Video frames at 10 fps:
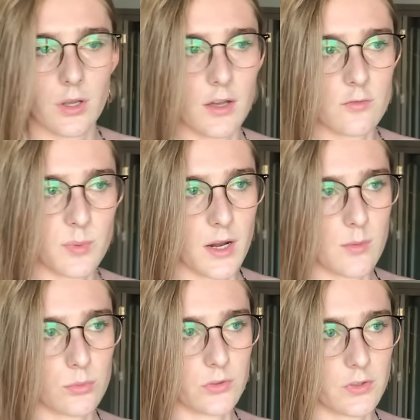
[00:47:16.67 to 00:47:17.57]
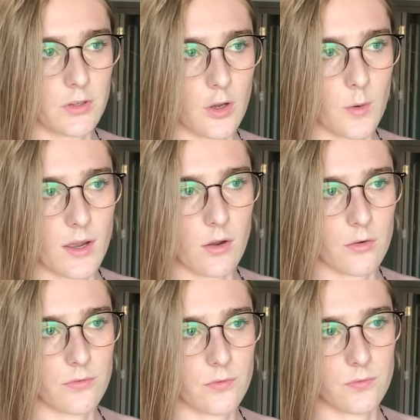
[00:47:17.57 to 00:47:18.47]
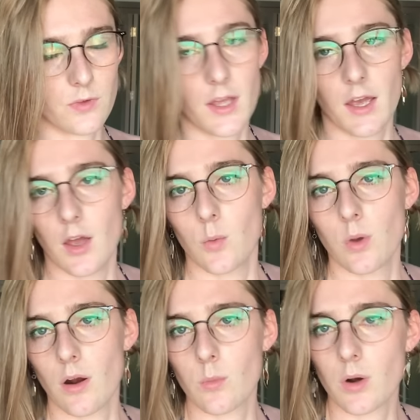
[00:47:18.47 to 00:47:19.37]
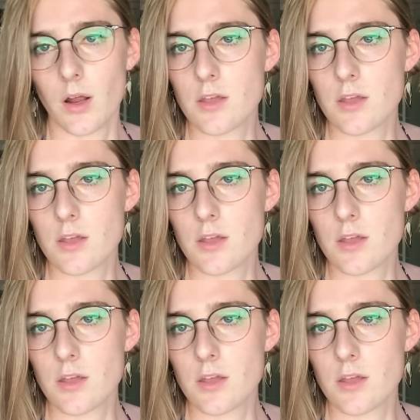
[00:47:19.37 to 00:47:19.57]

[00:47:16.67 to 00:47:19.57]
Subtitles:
I've been able to go out where